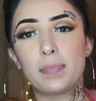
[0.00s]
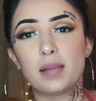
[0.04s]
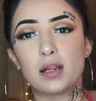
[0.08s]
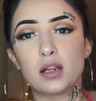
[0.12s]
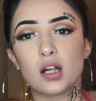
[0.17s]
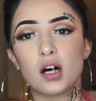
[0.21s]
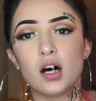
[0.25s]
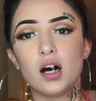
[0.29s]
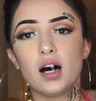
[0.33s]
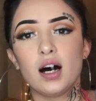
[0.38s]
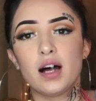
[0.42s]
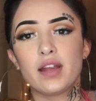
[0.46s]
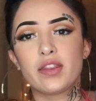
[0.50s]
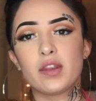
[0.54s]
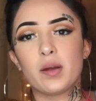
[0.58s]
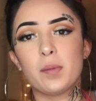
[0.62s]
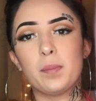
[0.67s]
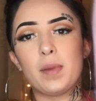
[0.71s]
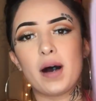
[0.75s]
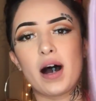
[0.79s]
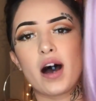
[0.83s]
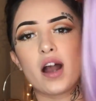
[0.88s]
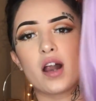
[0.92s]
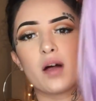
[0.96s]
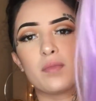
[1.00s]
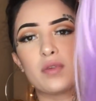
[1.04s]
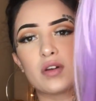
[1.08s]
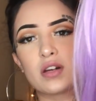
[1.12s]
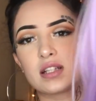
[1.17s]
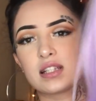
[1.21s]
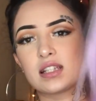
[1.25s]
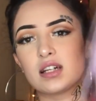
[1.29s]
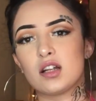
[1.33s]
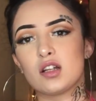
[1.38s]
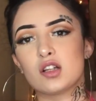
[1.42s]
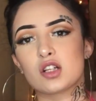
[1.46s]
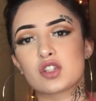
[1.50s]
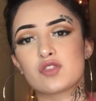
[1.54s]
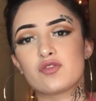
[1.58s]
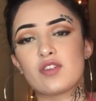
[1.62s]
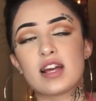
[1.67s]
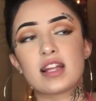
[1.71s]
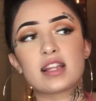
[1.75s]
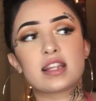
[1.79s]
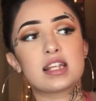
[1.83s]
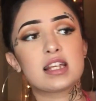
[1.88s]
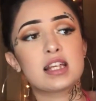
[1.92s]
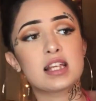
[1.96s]
on the bottom. You can tell it looks
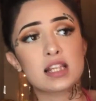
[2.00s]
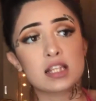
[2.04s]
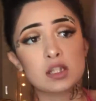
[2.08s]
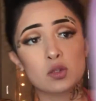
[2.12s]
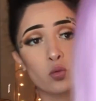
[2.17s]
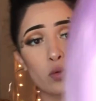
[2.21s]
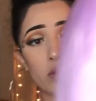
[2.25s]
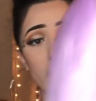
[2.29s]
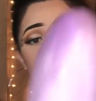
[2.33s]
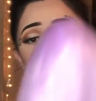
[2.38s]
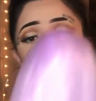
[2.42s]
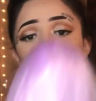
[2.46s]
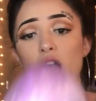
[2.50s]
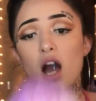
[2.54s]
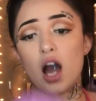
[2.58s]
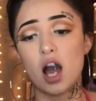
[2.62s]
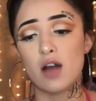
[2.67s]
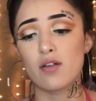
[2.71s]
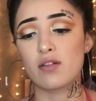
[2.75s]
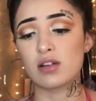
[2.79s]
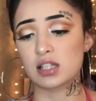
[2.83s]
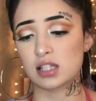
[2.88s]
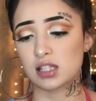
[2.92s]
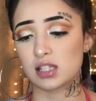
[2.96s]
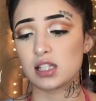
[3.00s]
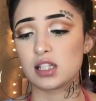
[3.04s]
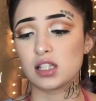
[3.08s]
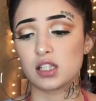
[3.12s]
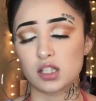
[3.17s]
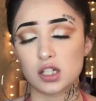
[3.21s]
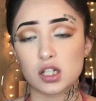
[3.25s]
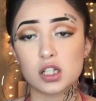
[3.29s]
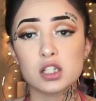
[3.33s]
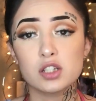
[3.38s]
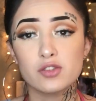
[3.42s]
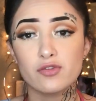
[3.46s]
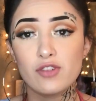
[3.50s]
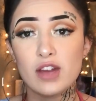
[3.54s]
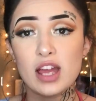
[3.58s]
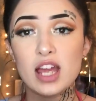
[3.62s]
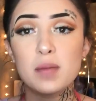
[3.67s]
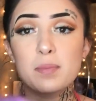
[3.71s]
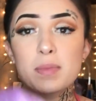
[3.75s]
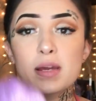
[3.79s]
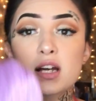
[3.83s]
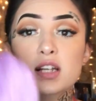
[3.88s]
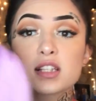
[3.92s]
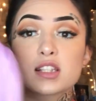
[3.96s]
fake. This wig obviously looks
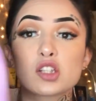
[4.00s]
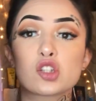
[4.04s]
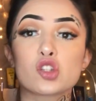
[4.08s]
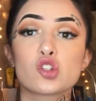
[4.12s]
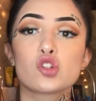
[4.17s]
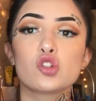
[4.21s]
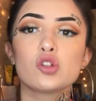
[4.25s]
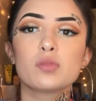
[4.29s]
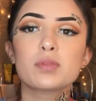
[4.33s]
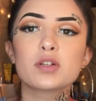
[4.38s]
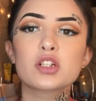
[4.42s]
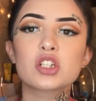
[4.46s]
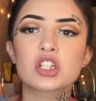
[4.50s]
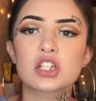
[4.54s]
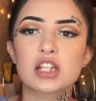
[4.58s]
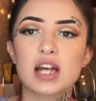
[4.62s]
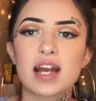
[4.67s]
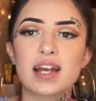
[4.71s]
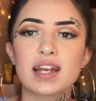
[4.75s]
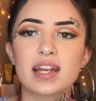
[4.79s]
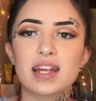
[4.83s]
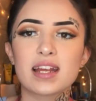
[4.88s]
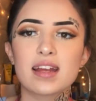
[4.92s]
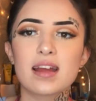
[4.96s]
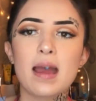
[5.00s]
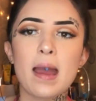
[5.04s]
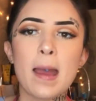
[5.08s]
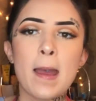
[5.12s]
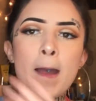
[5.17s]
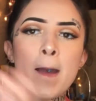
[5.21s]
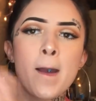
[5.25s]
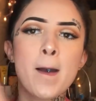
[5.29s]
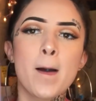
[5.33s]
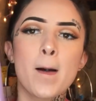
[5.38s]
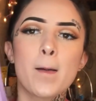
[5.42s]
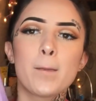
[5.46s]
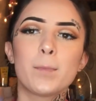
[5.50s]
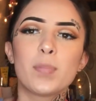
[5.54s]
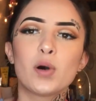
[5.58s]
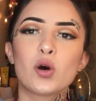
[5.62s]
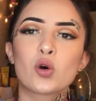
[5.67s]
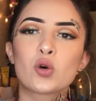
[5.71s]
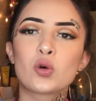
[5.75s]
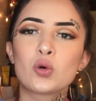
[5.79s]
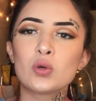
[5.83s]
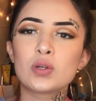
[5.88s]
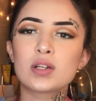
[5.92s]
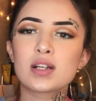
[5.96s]
fake because it's super shiny.
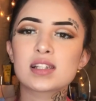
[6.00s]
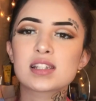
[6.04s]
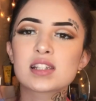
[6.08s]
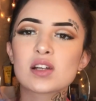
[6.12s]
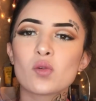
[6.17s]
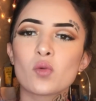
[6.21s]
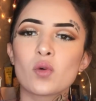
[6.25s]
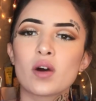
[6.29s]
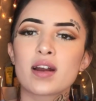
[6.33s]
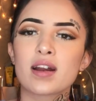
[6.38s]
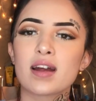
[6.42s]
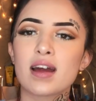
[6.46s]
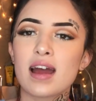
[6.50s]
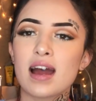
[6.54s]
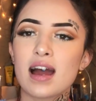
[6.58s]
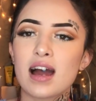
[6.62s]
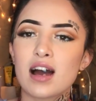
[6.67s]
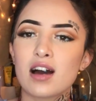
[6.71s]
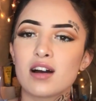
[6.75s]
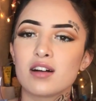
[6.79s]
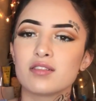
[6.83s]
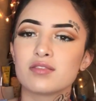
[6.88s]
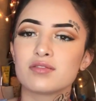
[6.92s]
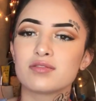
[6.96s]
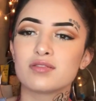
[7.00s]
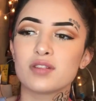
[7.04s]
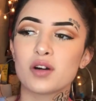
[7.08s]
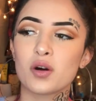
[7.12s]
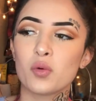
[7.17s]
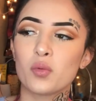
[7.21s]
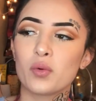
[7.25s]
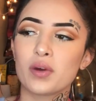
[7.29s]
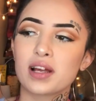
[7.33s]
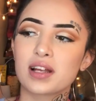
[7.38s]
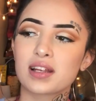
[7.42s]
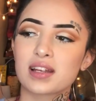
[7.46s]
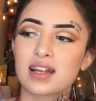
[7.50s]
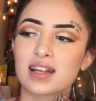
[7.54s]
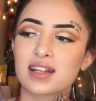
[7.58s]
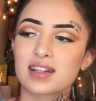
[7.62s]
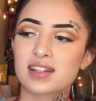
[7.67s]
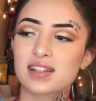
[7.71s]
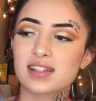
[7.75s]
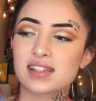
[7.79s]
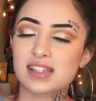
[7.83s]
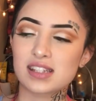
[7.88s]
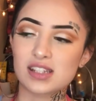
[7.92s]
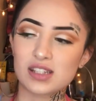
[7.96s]
But who doesn't want to have a wig like
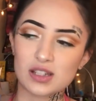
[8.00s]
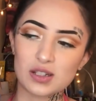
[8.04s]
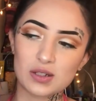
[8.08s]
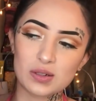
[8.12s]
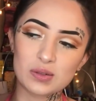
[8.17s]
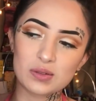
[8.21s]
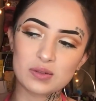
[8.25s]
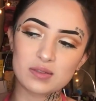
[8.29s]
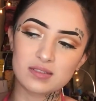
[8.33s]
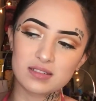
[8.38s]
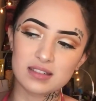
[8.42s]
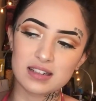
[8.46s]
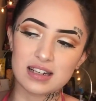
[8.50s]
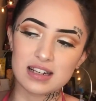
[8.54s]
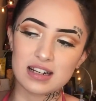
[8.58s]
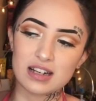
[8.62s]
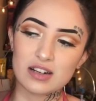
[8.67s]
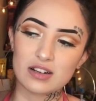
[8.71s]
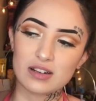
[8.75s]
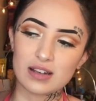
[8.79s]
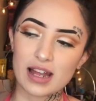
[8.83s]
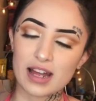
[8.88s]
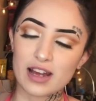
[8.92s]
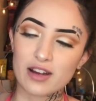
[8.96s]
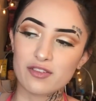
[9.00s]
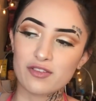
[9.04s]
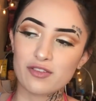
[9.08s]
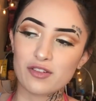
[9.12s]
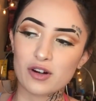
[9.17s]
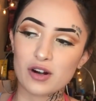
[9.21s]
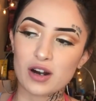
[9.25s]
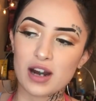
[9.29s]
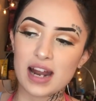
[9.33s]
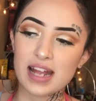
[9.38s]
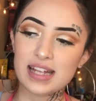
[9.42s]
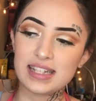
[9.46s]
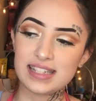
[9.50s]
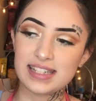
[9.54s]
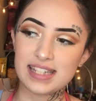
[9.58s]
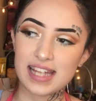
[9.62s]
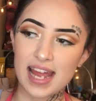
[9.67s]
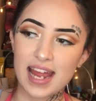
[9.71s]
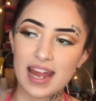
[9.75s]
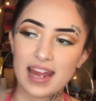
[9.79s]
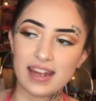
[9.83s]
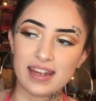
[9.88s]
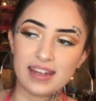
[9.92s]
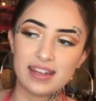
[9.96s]
this, you know, like for a
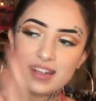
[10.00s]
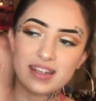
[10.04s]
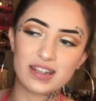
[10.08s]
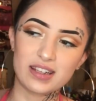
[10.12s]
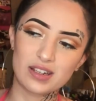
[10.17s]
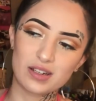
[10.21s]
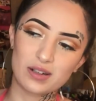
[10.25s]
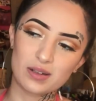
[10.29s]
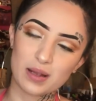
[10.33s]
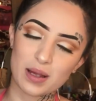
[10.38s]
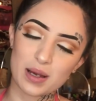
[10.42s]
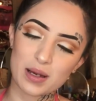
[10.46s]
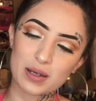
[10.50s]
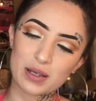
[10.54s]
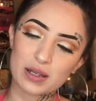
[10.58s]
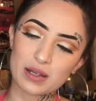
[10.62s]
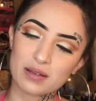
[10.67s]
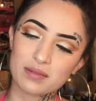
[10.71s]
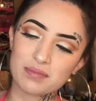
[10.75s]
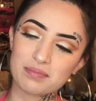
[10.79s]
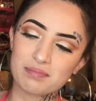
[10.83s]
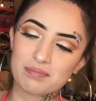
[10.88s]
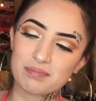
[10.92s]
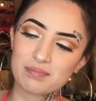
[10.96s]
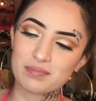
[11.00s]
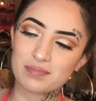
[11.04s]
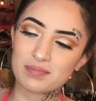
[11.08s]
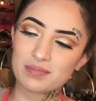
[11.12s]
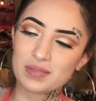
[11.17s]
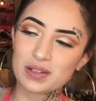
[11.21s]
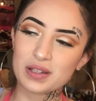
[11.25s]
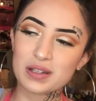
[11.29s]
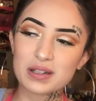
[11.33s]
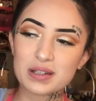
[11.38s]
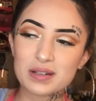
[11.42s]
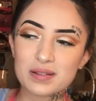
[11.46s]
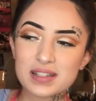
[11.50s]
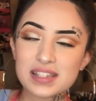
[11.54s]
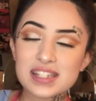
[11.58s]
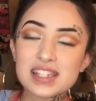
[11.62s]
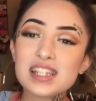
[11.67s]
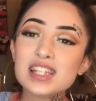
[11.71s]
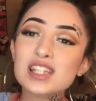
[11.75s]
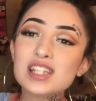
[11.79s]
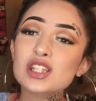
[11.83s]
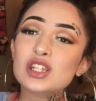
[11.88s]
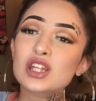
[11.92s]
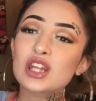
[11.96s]
day, you know, like, you know, this
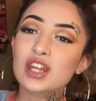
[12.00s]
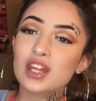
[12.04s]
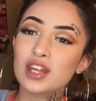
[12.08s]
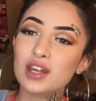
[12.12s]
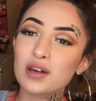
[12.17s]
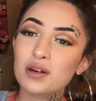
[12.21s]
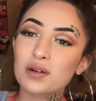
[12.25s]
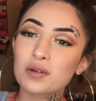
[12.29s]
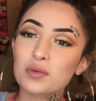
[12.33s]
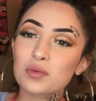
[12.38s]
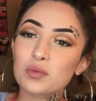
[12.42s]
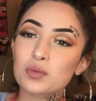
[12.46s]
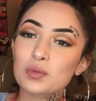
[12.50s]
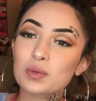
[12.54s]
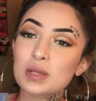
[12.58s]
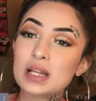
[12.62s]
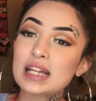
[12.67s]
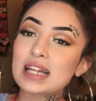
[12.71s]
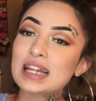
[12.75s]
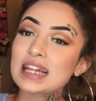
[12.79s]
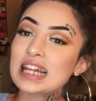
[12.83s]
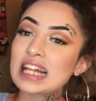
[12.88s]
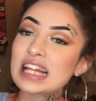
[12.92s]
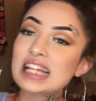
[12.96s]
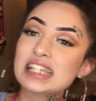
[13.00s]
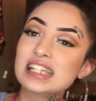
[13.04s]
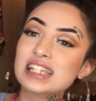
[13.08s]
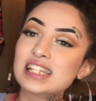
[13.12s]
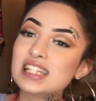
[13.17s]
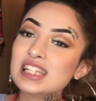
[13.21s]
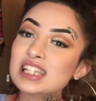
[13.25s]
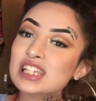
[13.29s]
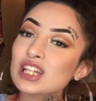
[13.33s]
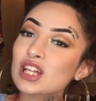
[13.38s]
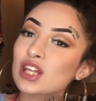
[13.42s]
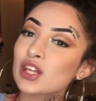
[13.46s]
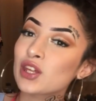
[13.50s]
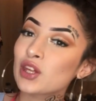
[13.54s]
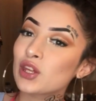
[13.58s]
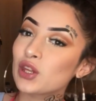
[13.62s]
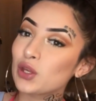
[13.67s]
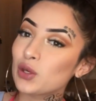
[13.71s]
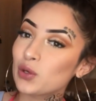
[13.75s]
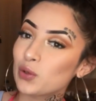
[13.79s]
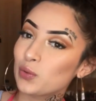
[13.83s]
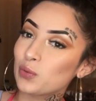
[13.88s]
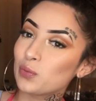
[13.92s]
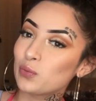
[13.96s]
is cute. This is
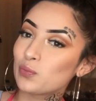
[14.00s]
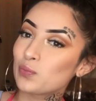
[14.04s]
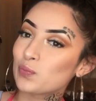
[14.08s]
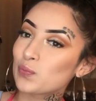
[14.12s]
cute.